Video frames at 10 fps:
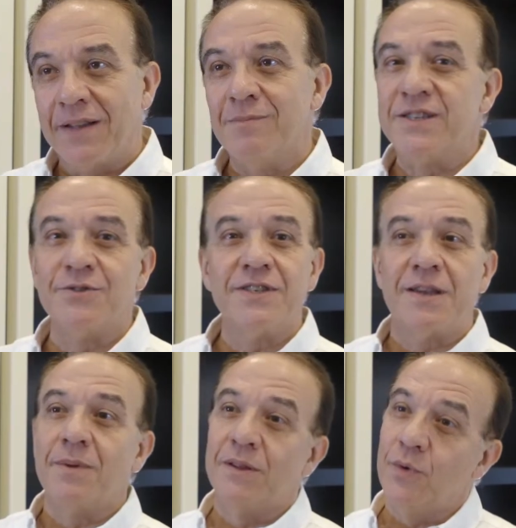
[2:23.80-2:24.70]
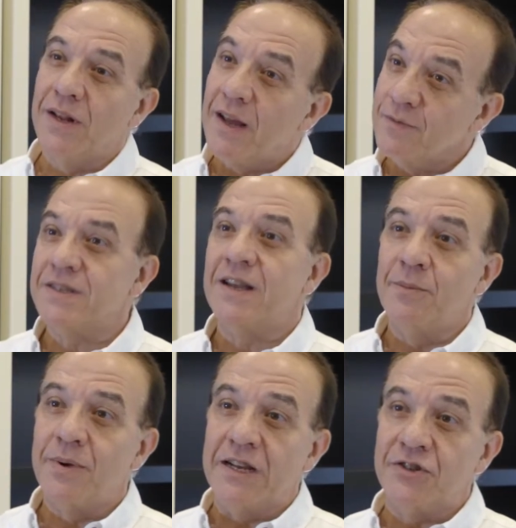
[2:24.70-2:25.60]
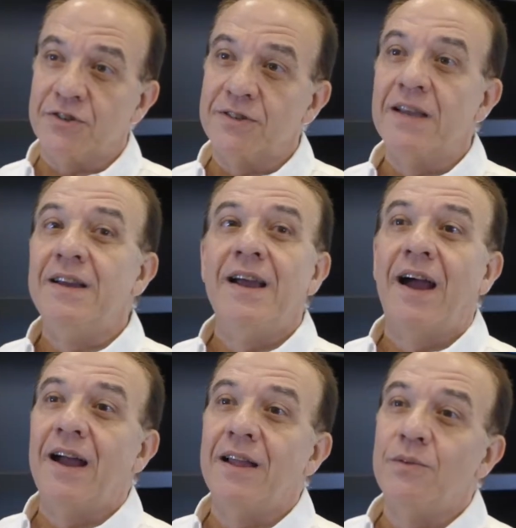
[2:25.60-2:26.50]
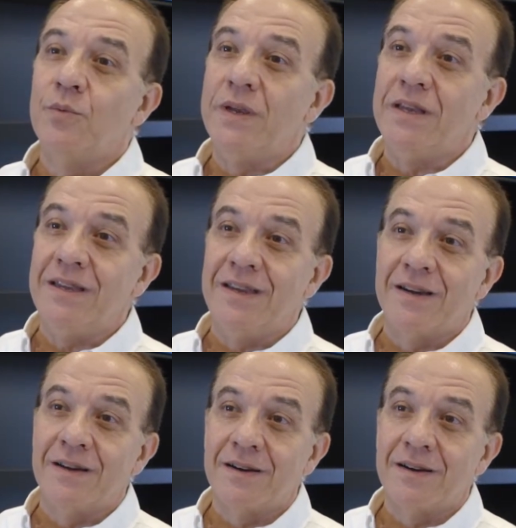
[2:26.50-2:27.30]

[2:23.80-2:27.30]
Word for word: At Maison Samadi, we love celebrations and we